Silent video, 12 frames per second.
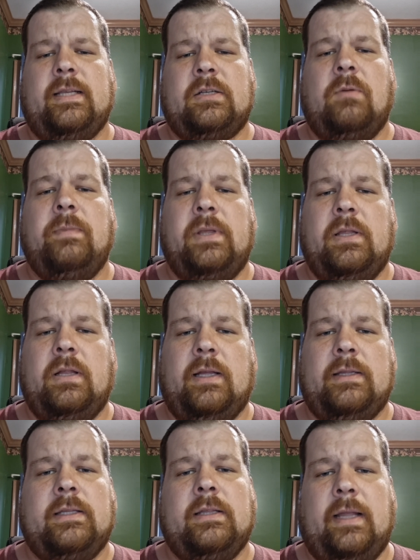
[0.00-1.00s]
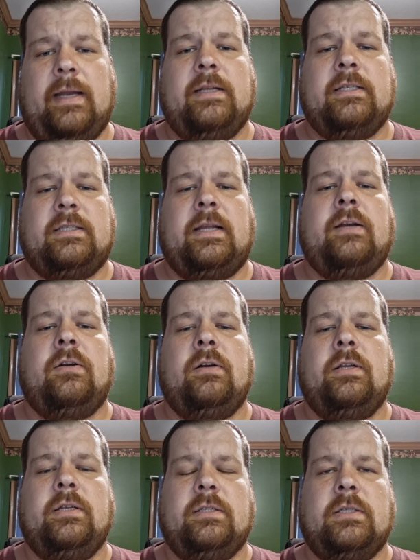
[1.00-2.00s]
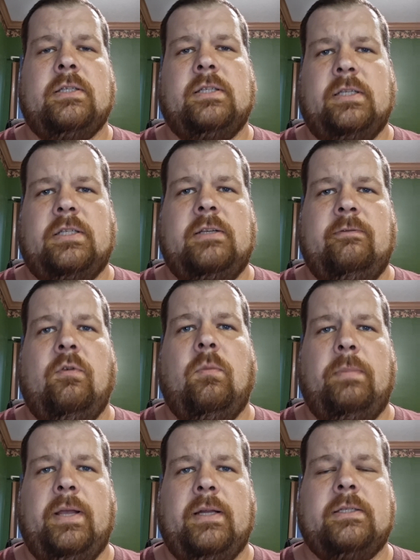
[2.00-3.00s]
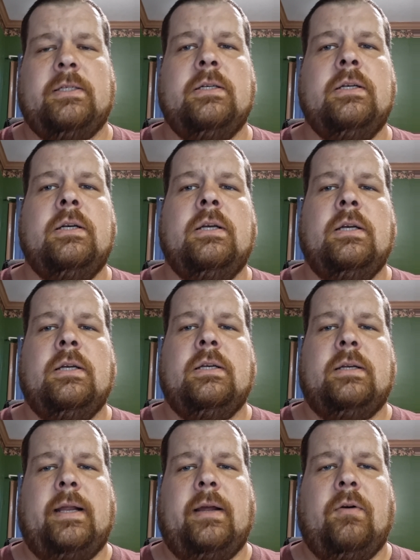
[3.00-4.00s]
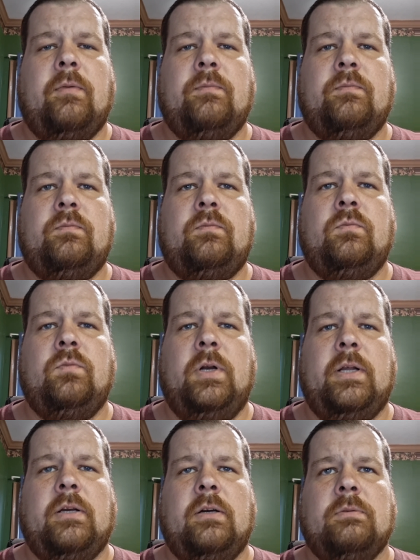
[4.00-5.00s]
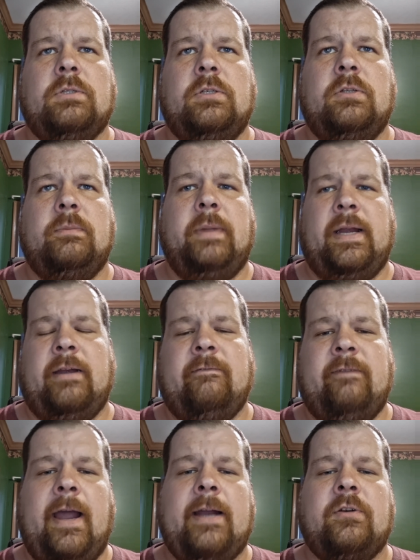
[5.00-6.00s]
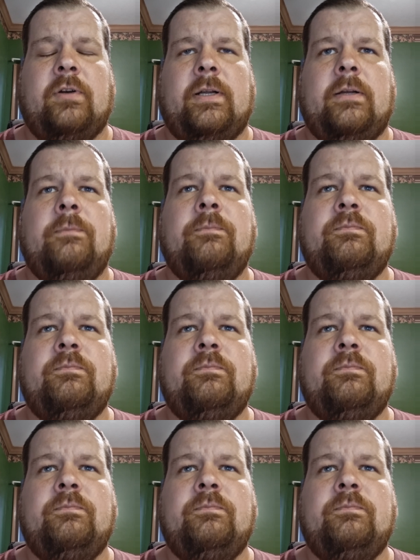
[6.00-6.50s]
That's going to be like the latest standard is the 64 bits. Now, when it comes to the manufacturing,